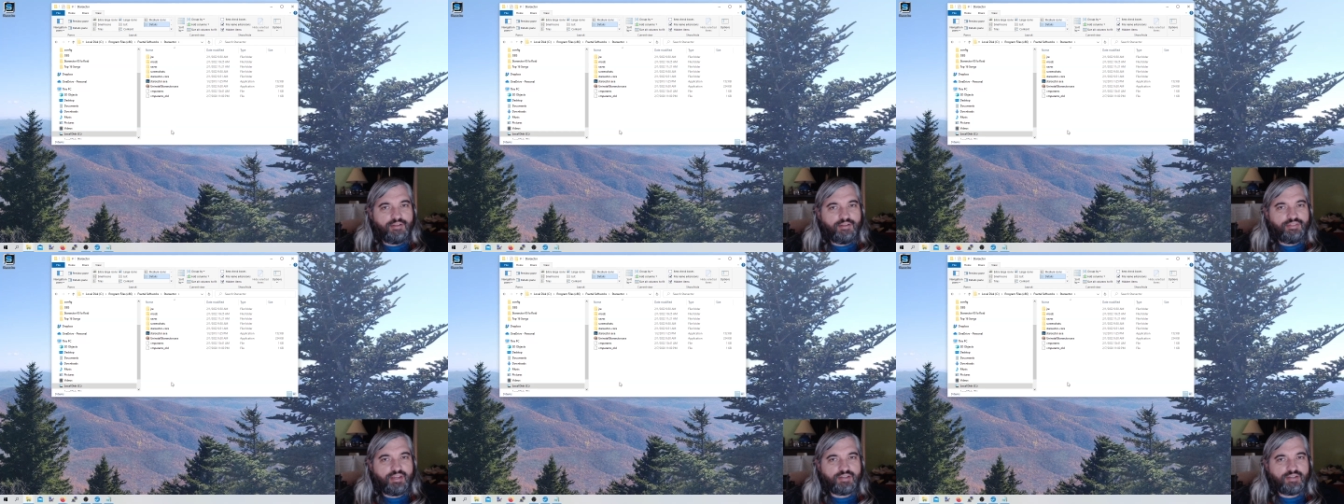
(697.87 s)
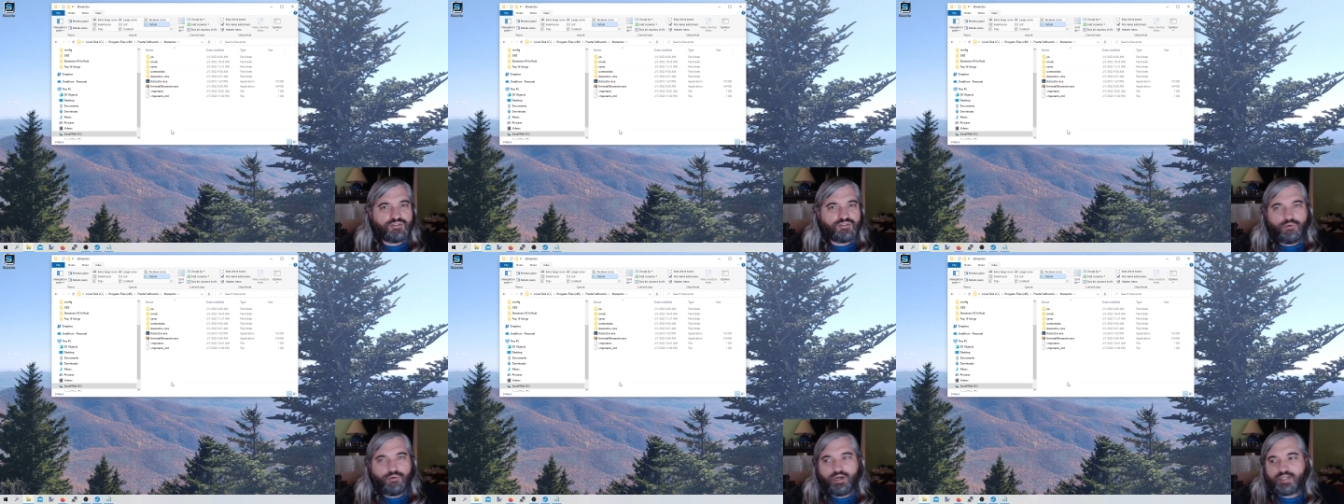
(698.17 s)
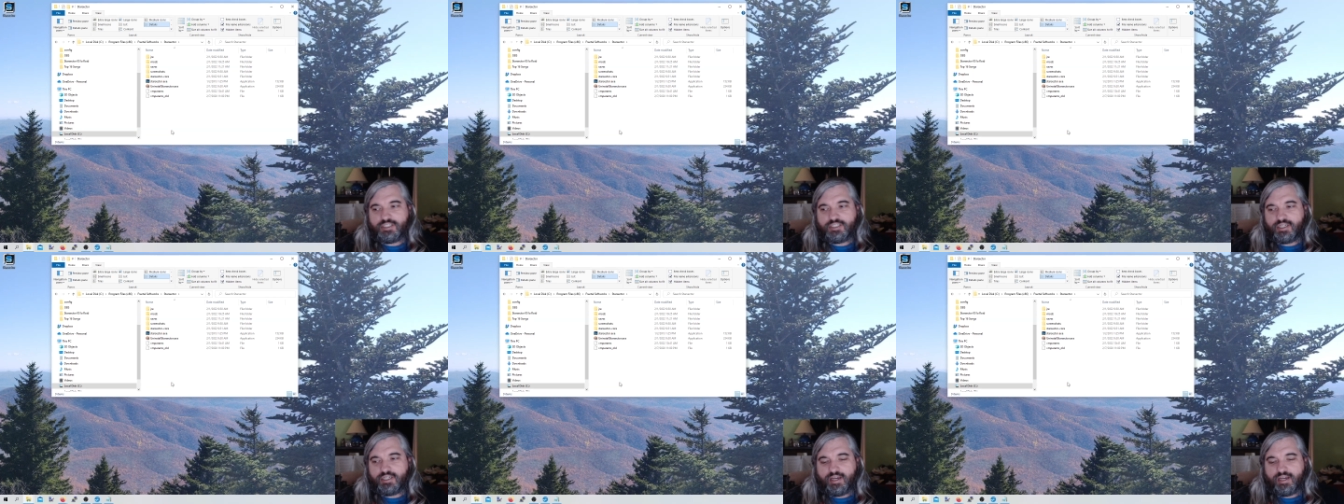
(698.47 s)
Thanks for
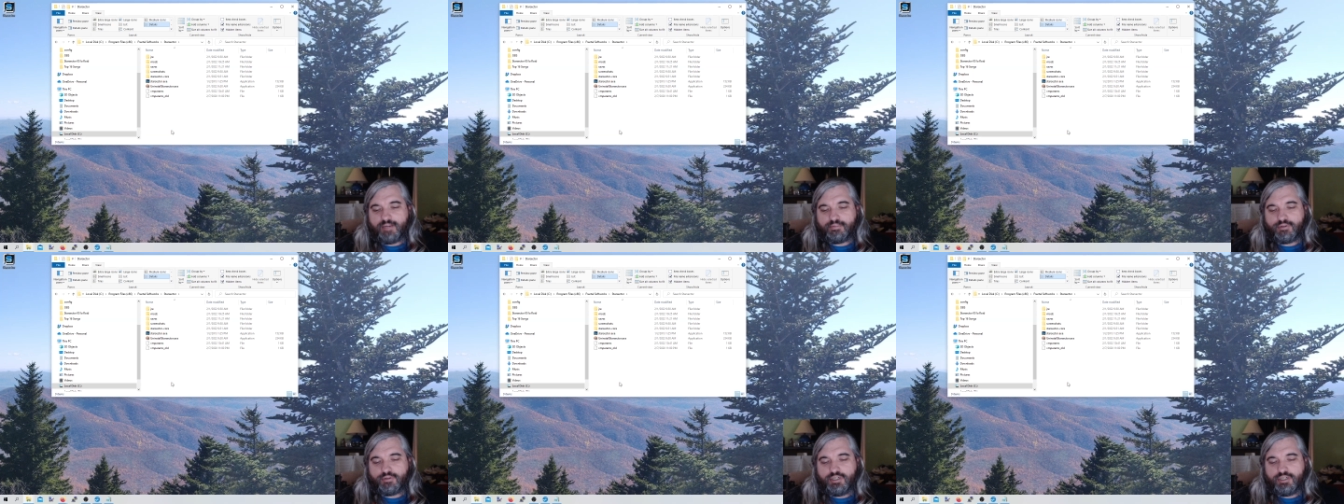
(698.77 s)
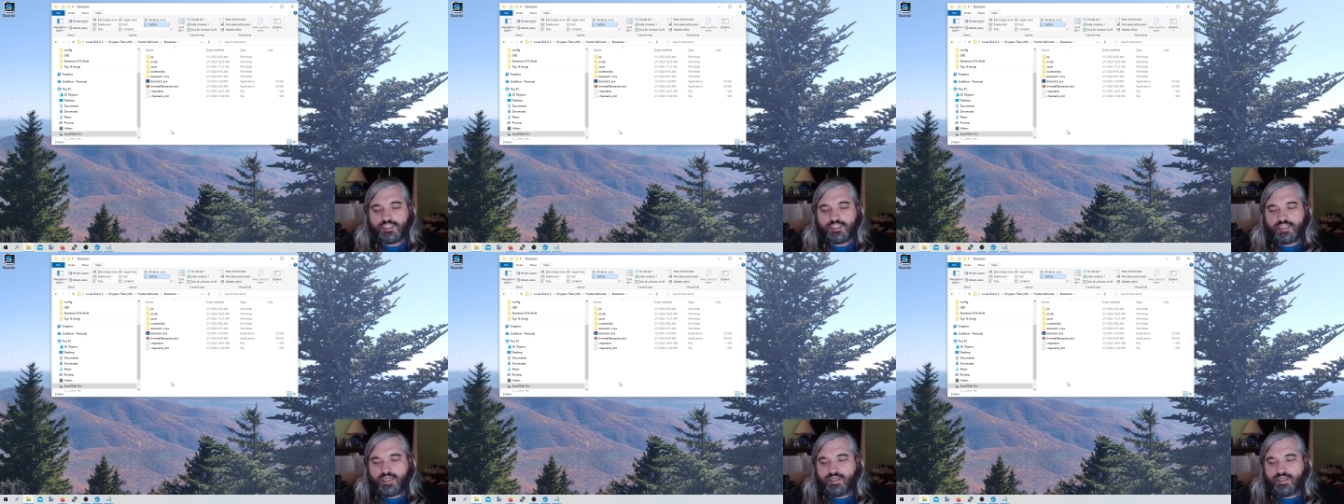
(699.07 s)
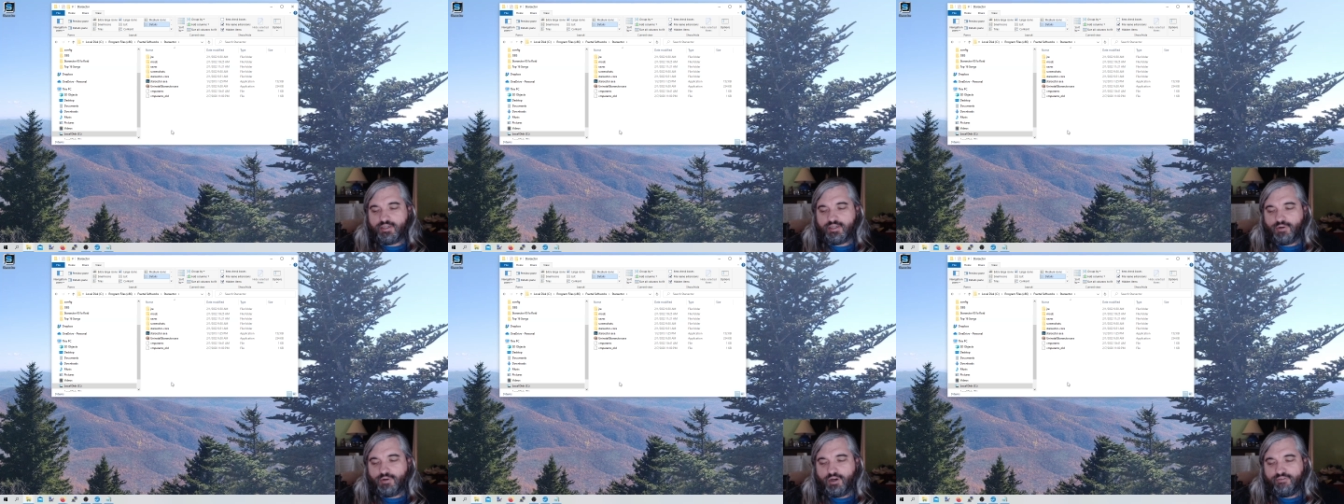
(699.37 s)
watching. I
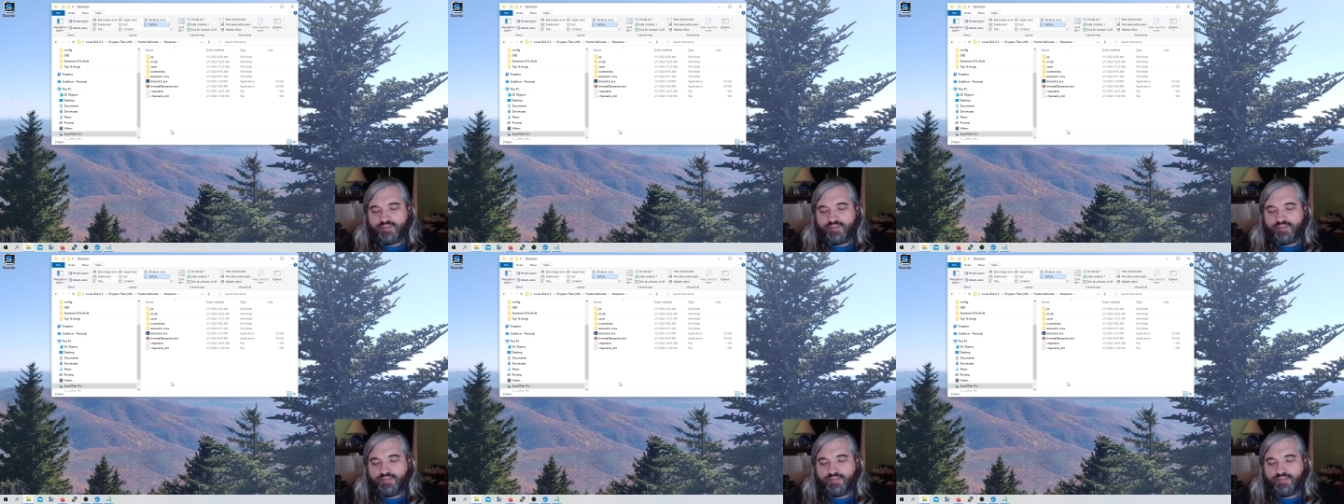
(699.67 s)
appreciate you all.